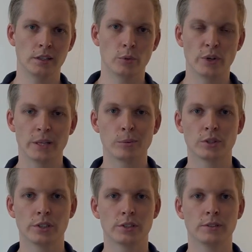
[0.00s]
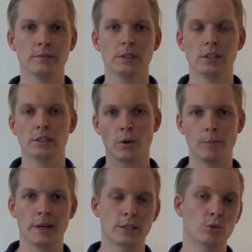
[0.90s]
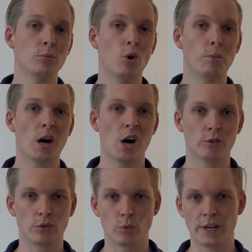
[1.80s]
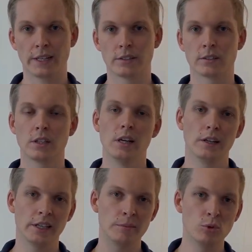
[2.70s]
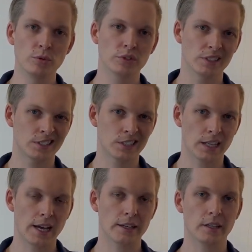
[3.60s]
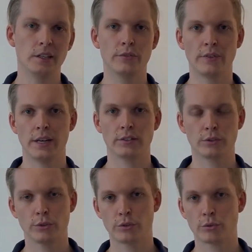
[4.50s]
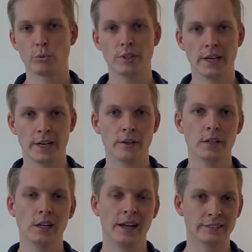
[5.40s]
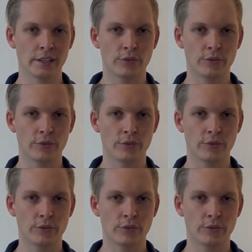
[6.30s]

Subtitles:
the ready position compared to more powerful rackets. It moves slightly faster through the air, and that